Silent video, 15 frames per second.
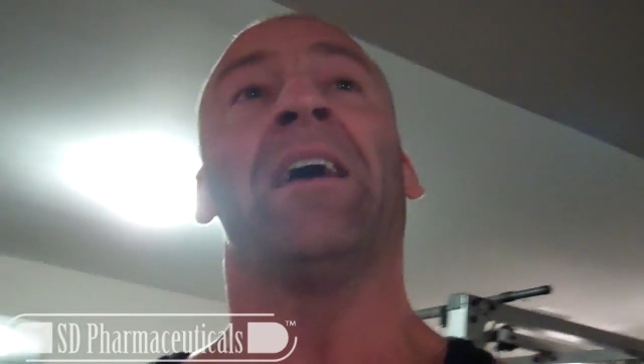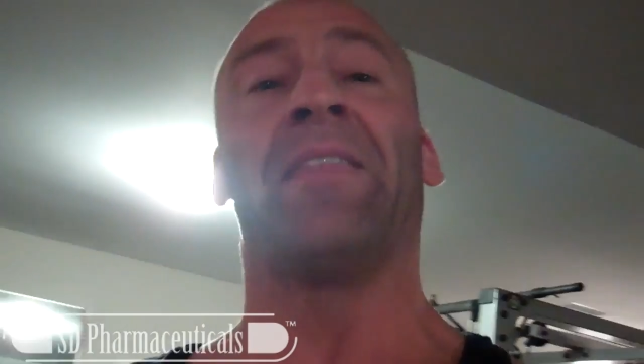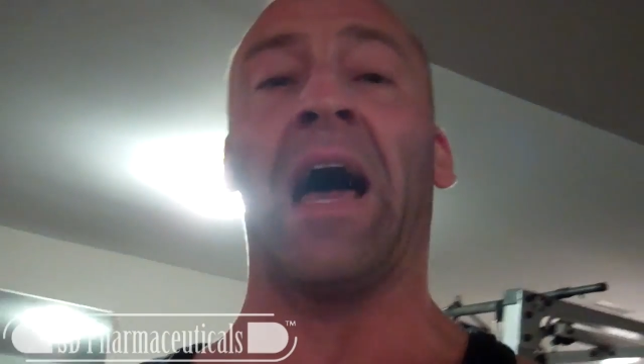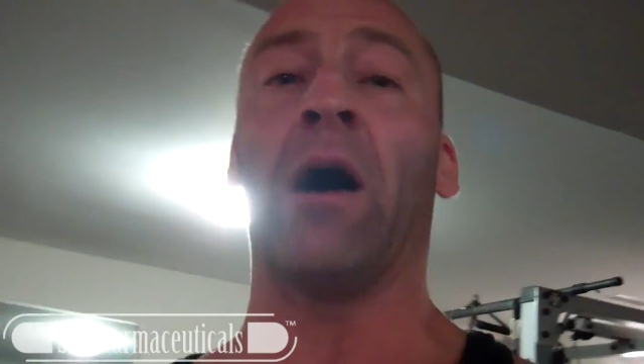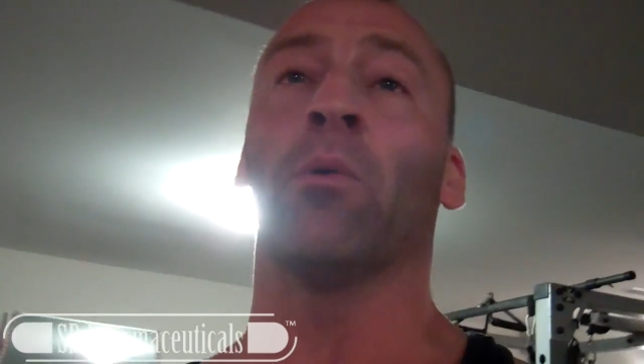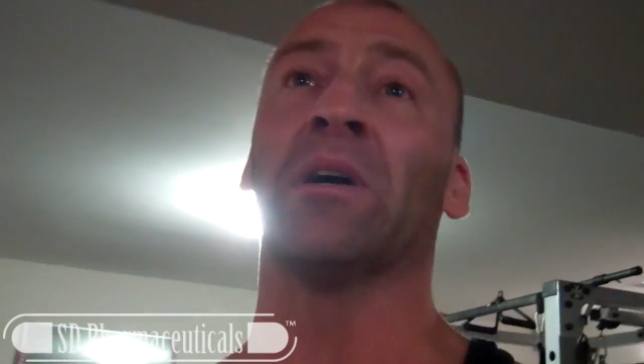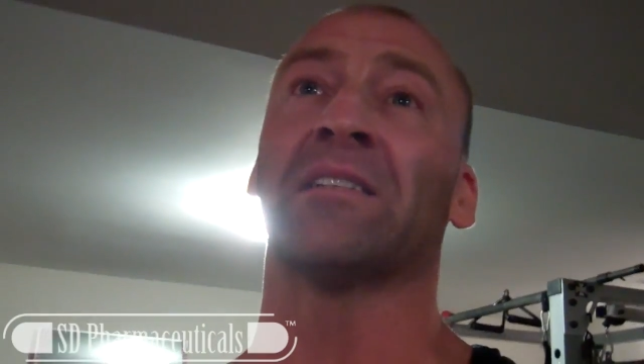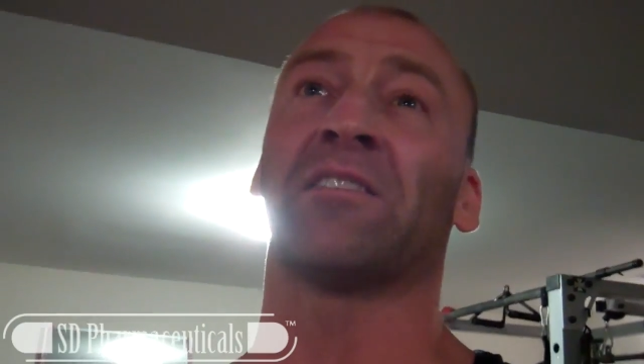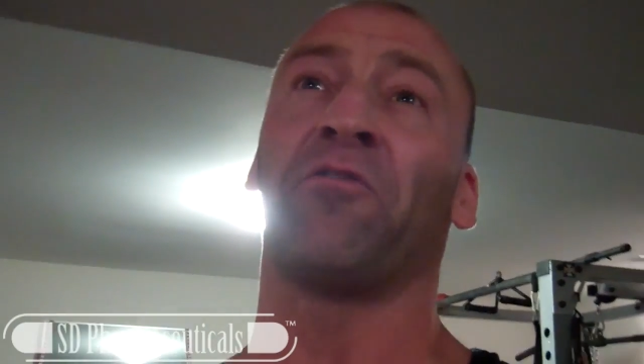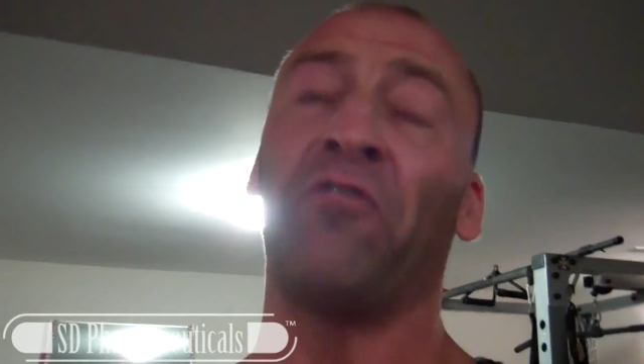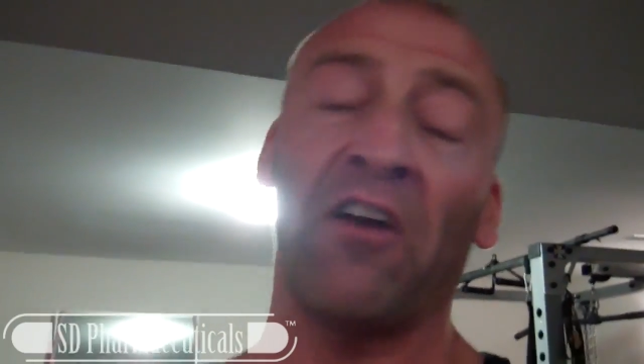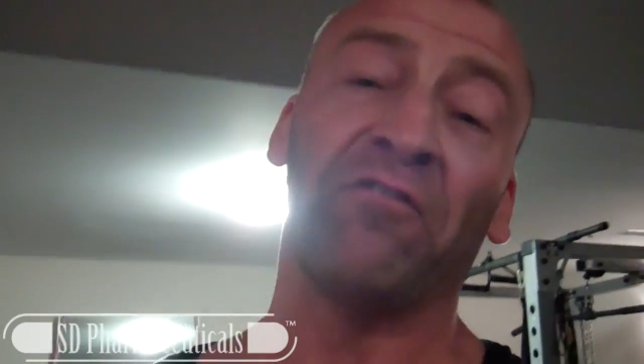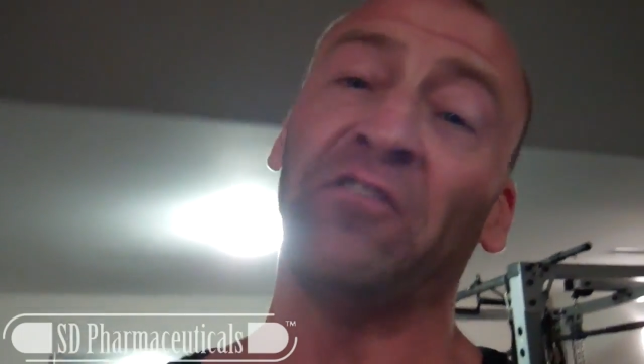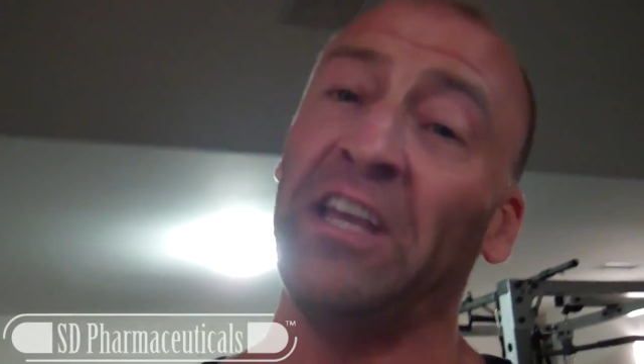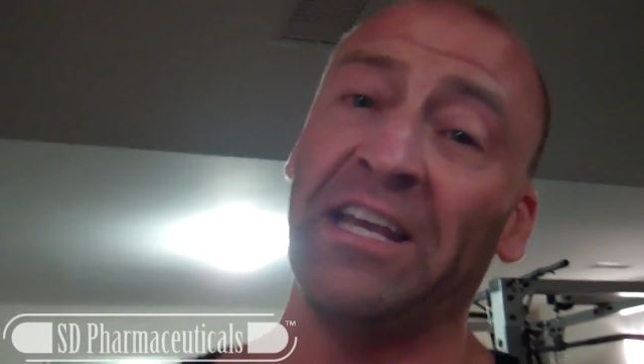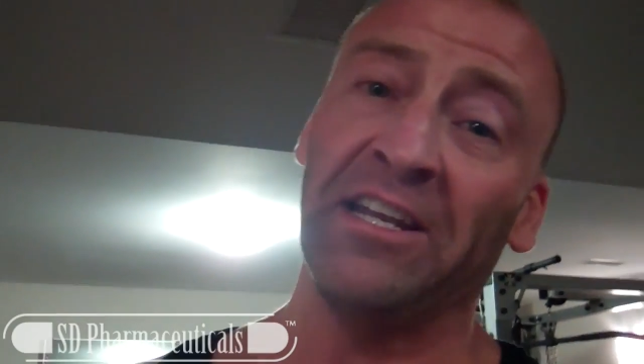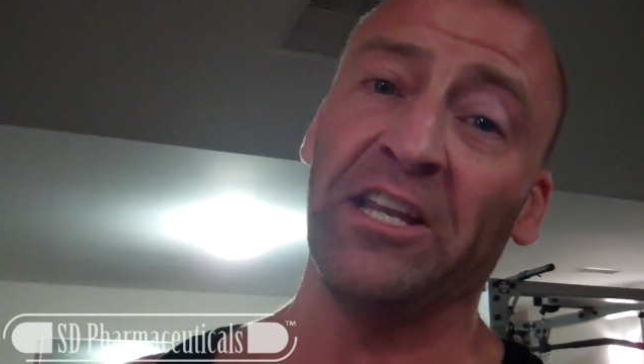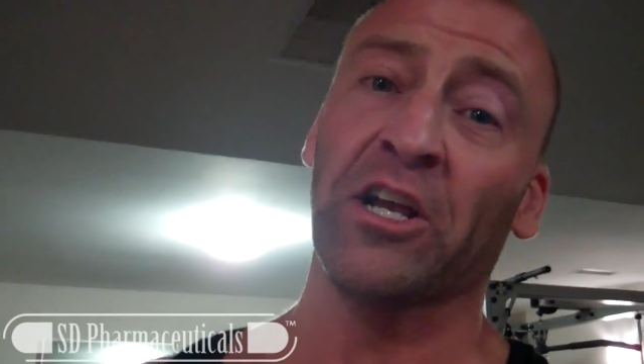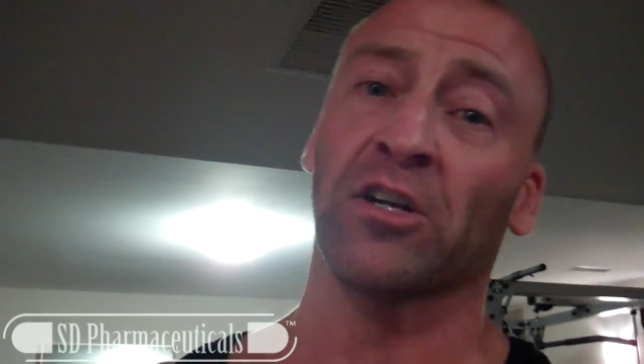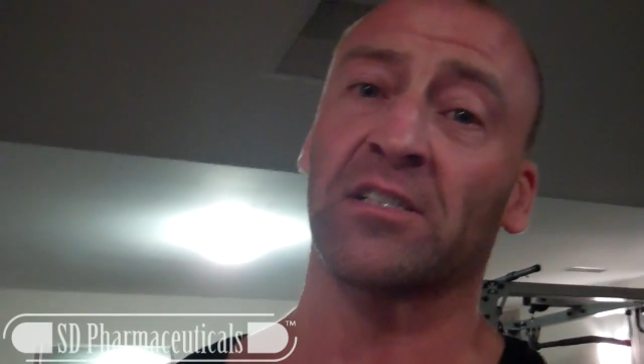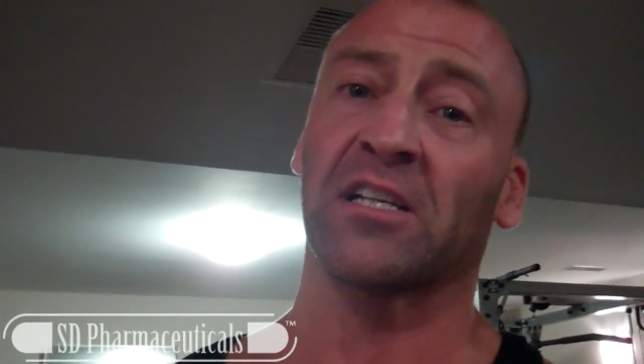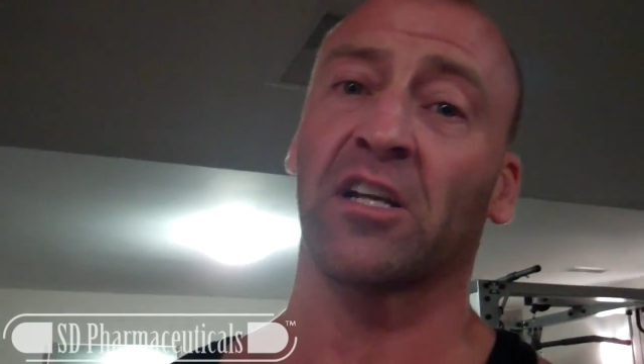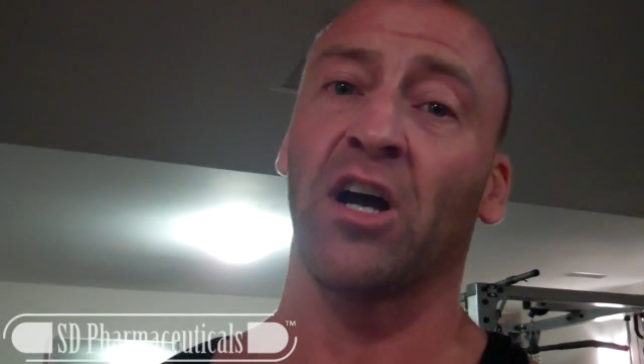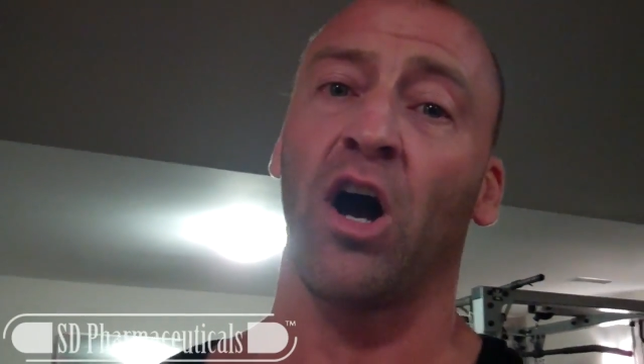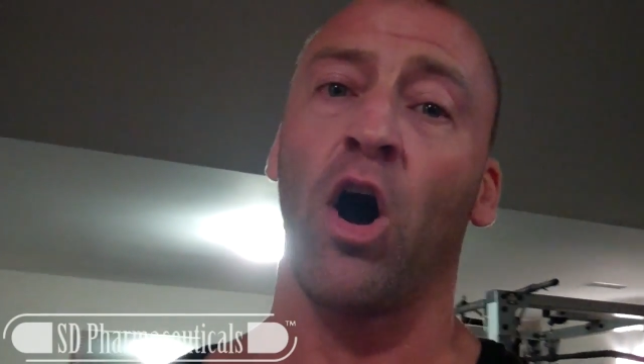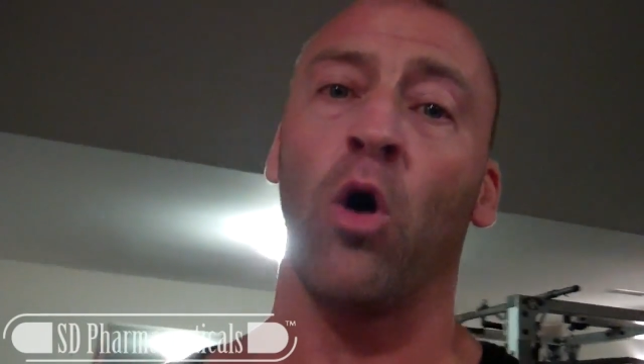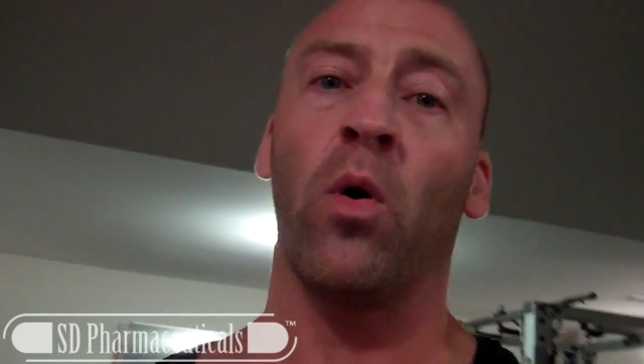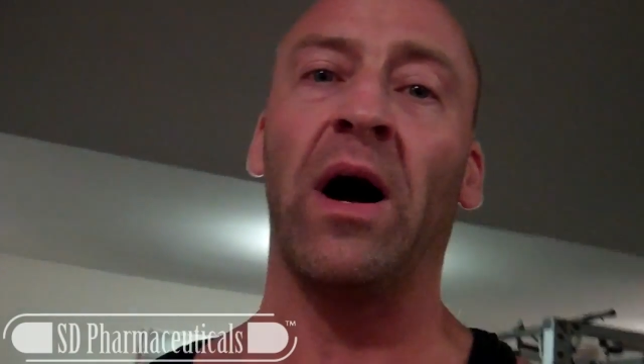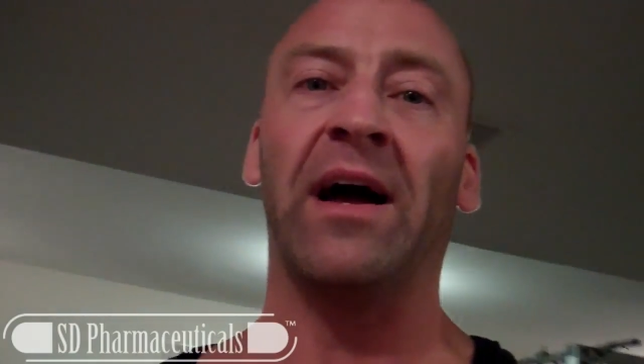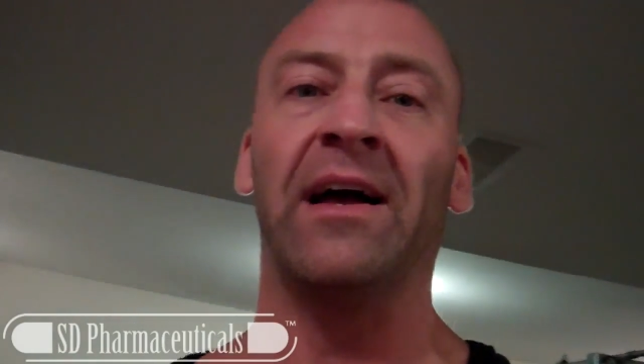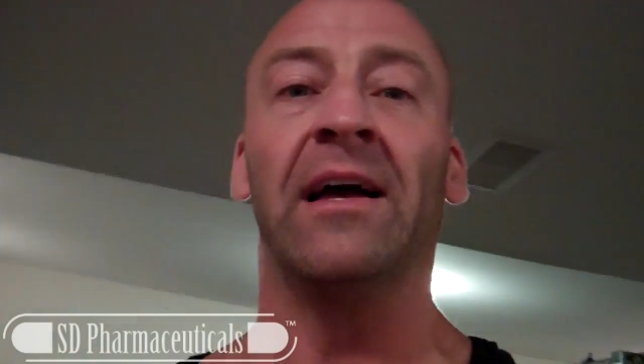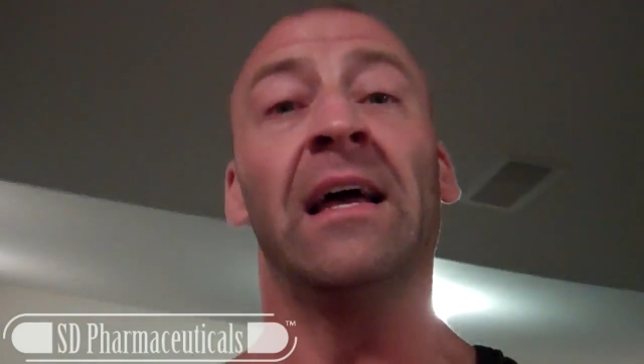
That was 15 years ago,